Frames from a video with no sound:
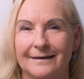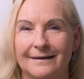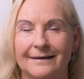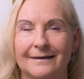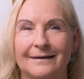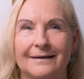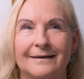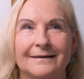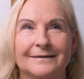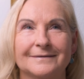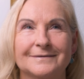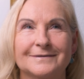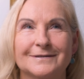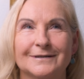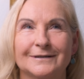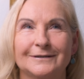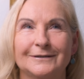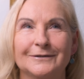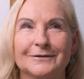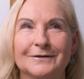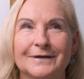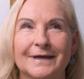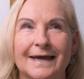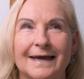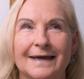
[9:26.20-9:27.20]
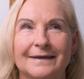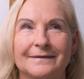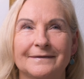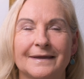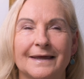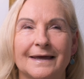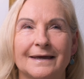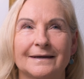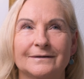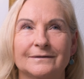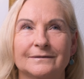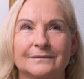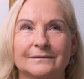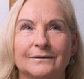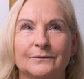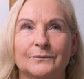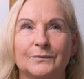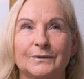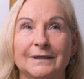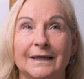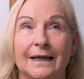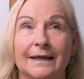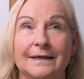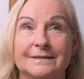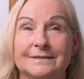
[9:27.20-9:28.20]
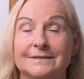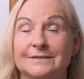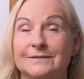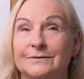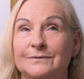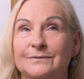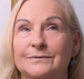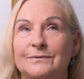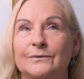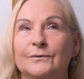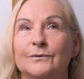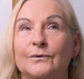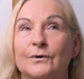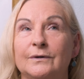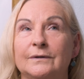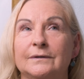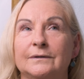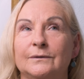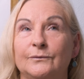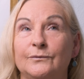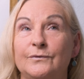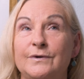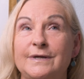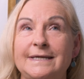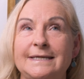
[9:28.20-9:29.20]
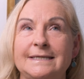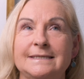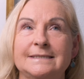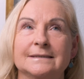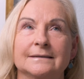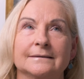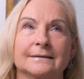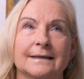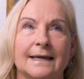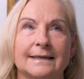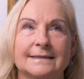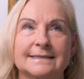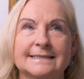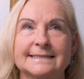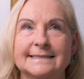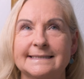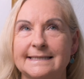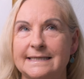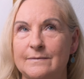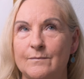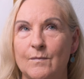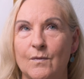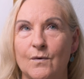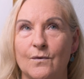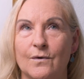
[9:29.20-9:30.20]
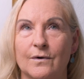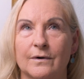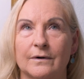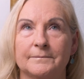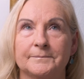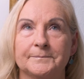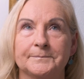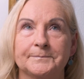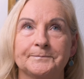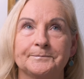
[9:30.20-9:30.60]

to look at that would like to read and see more.